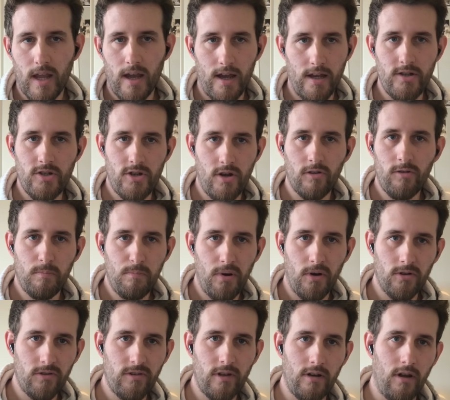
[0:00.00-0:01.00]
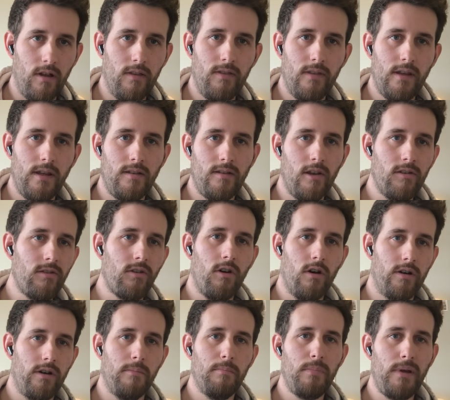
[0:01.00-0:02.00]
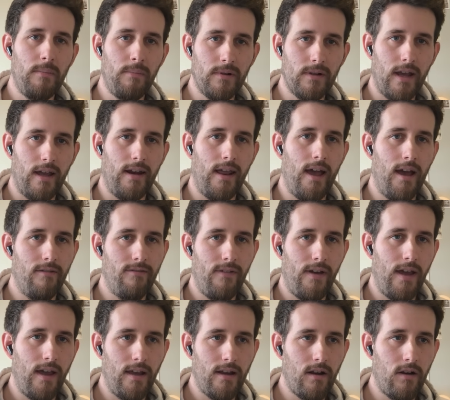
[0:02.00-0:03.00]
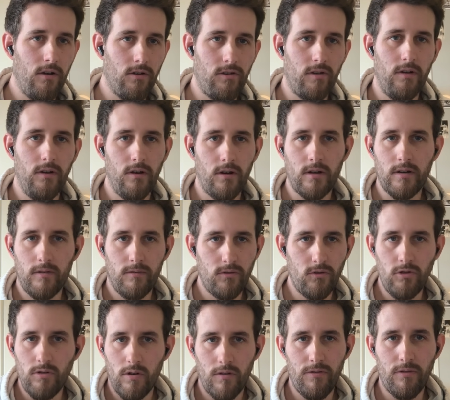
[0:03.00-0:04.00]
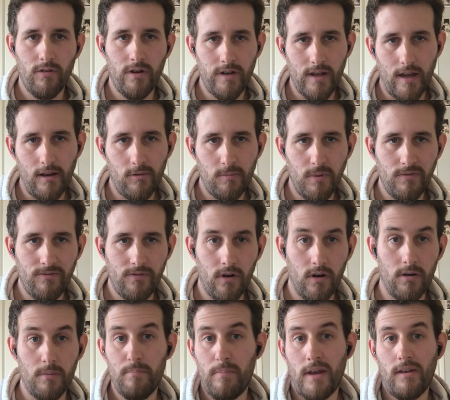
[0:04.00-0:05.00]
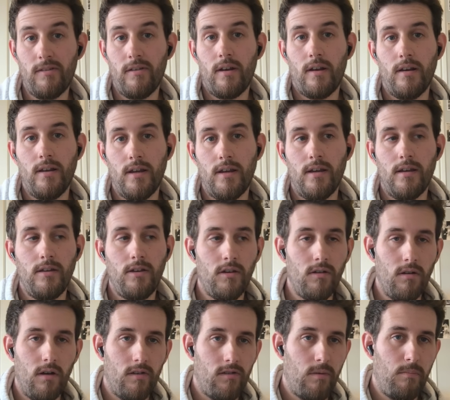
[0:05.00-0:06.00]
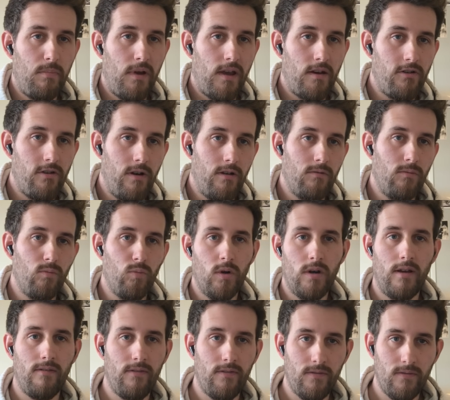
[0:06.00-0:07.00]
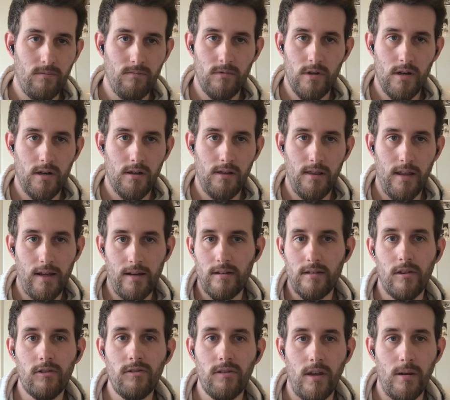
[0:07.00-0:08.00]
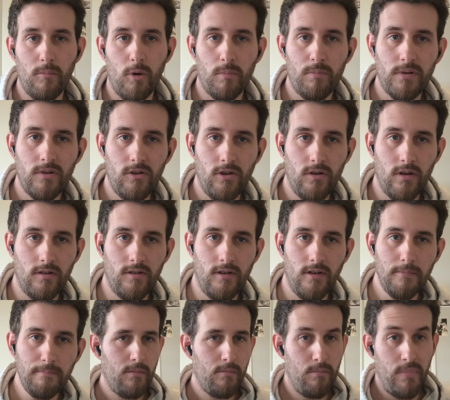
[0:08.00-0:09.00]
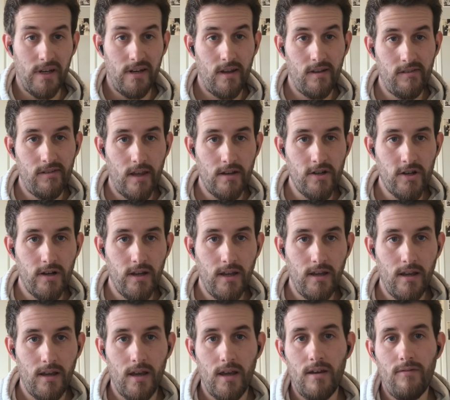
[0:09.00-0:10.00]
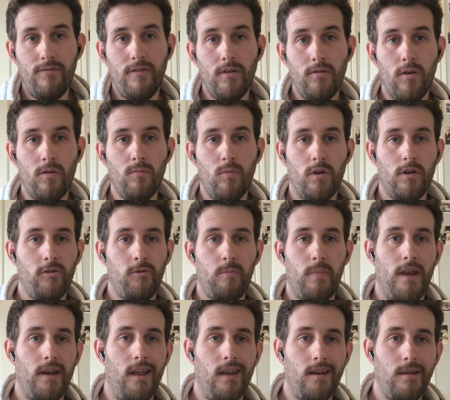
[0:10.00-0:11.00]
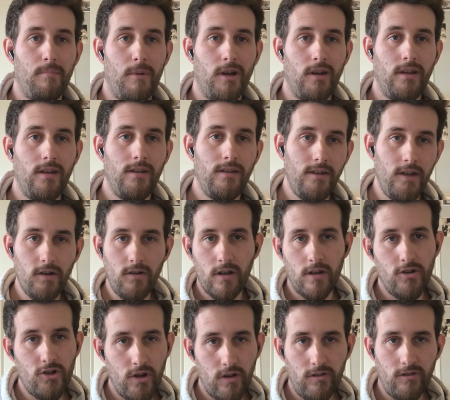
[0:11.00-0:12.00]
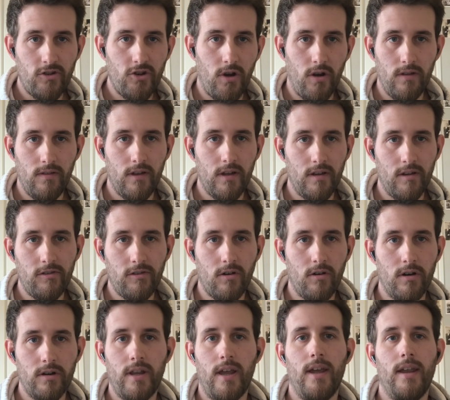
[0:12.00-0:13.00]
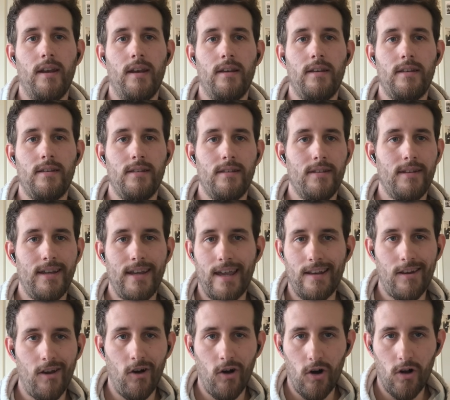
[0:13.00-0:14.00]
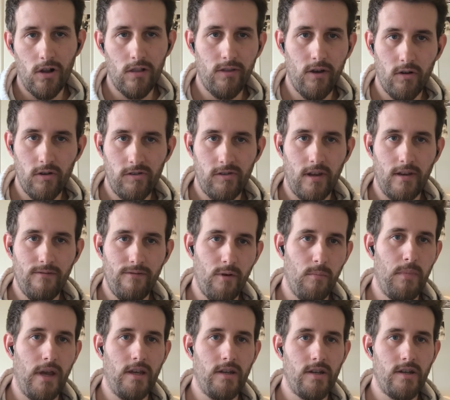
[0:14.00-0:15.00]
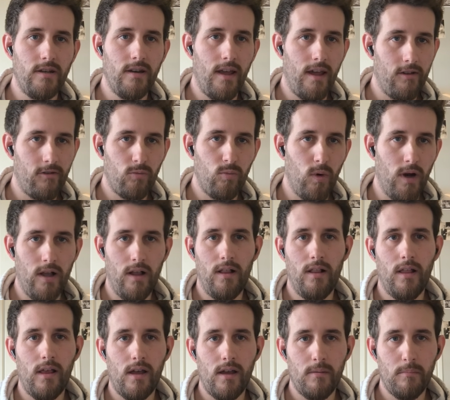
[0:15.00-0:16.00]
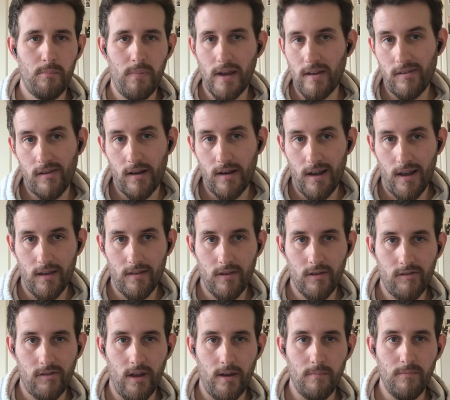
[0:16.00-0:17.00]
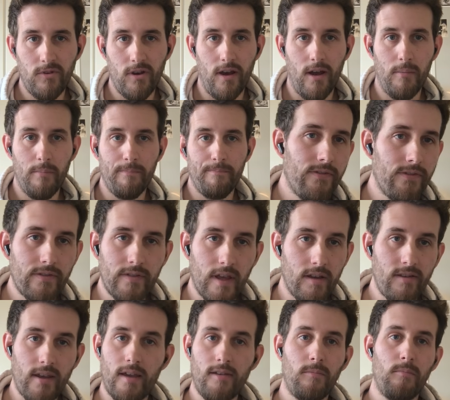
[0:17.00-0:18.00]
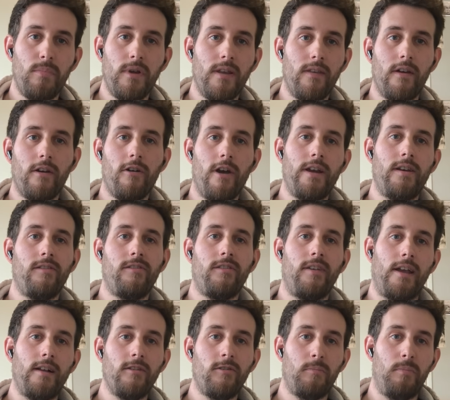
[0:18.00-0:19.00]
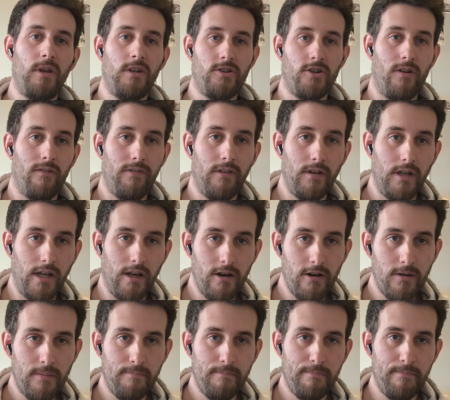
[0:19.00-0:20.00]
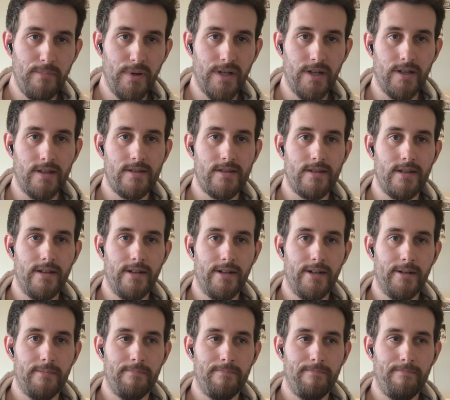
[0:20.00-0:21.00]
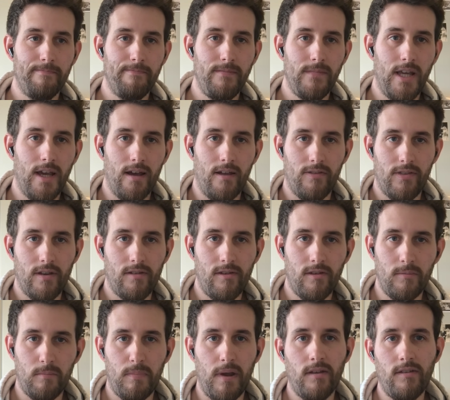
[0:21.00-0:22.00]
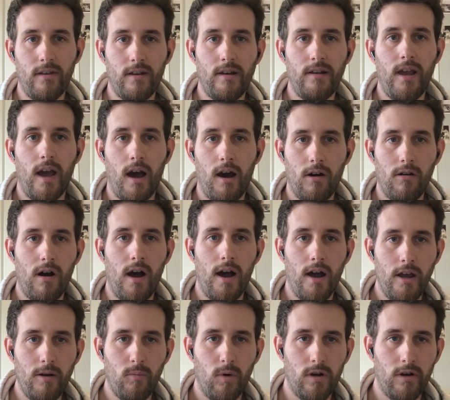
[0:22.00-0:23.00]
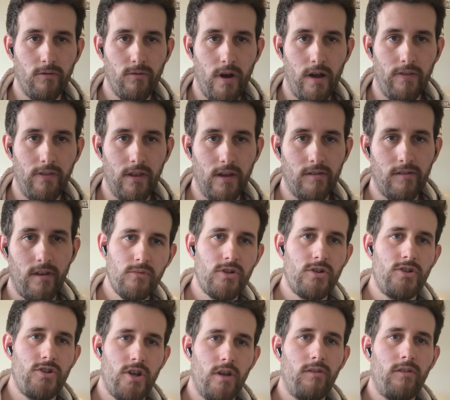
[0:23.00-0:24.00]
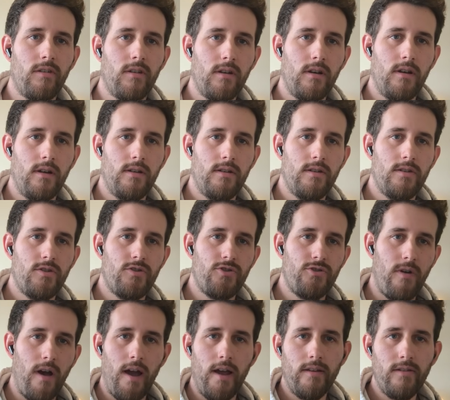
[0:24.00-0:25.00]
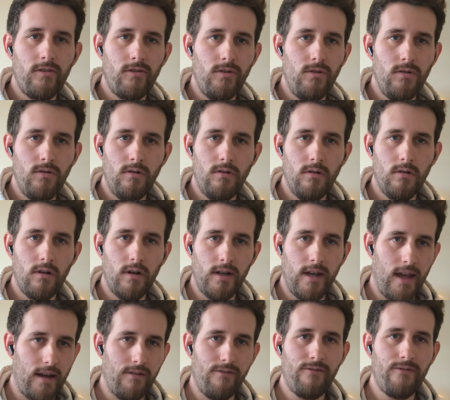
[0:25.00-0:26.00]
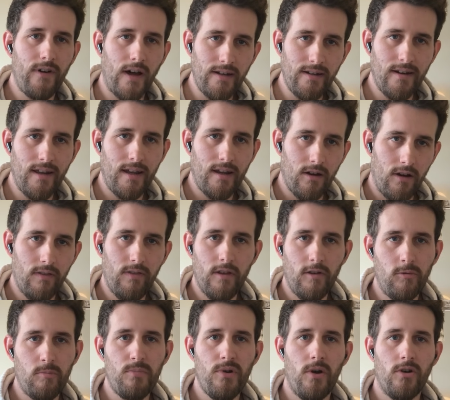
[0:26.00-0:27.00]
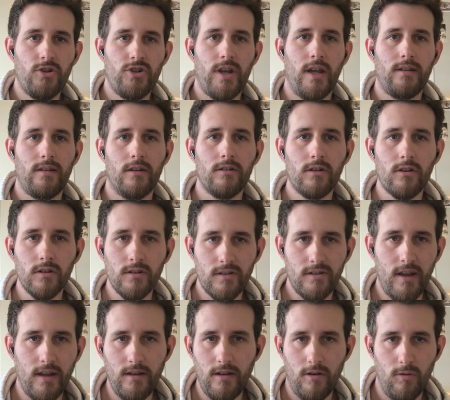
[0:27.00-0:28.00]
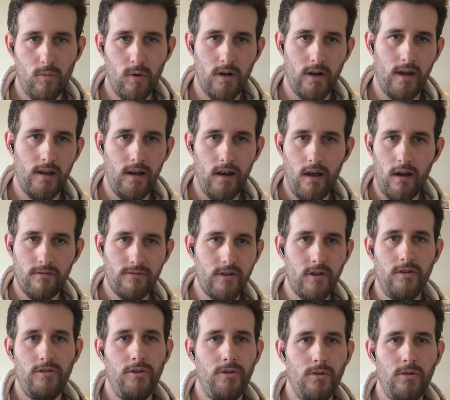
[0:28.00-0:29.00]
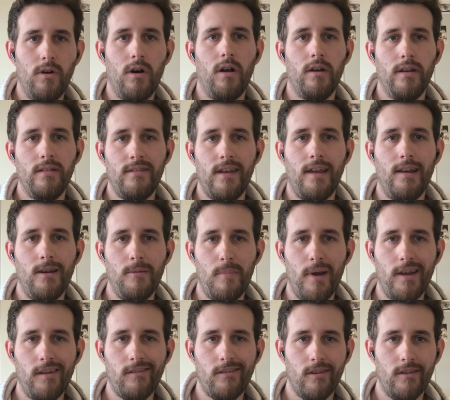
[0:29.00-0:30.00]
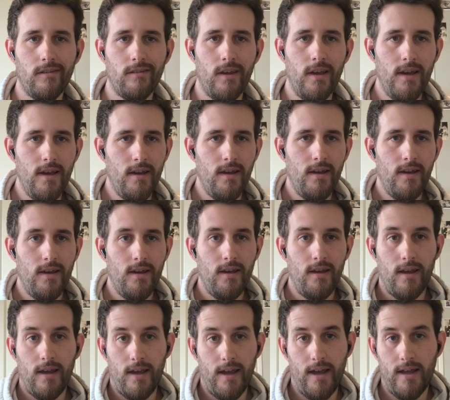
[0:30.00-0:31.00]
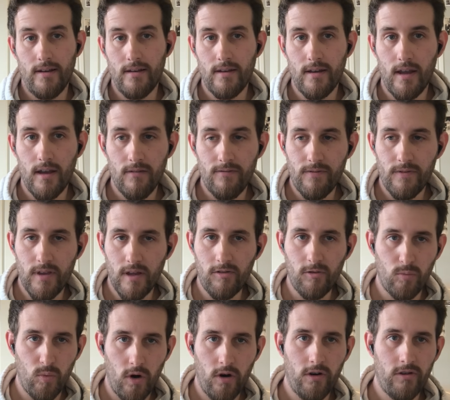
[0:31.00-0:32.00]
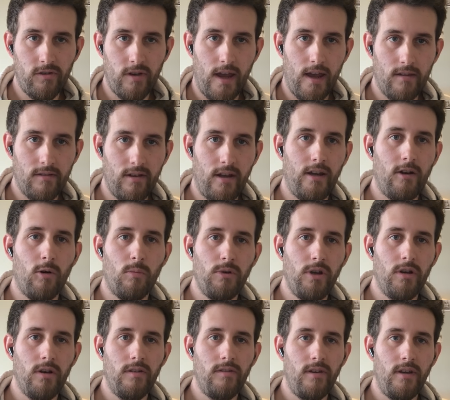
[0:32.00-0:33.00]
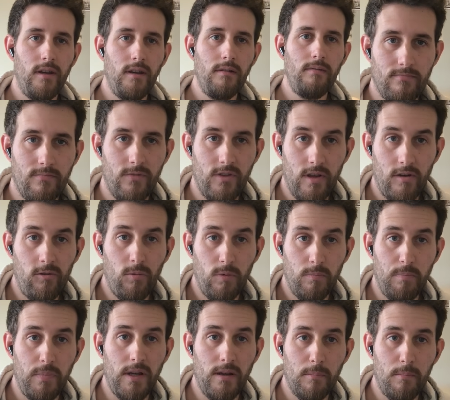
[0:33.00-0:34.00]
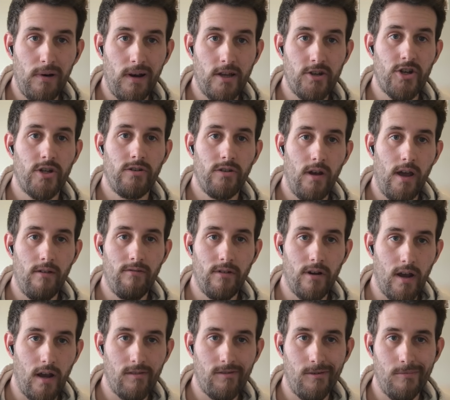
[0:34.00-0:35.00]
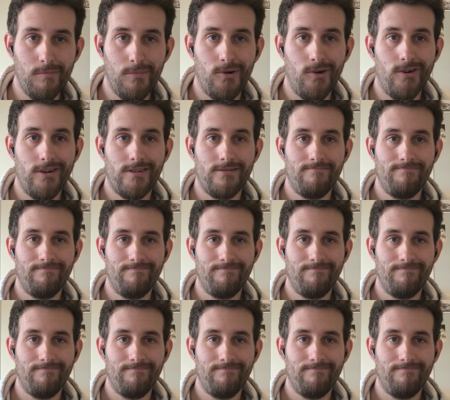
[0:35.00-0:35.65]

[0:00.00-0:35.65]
I just post it on the Discord and people can have a closer look 2 or 3 days before. Basically, you as a patron would have like the same opportunity. But essentially, if you don't want to spend any money, you can just join the Discord and get all those information as well, basically at the same time. This hasn't been the greatest sales pitch of the year, but this is basically how I want to run this. Just trying to get a funding on this project and continue what I love to do on a daily basis. And if this works as a community, this would be a pleasure to have you guys on board.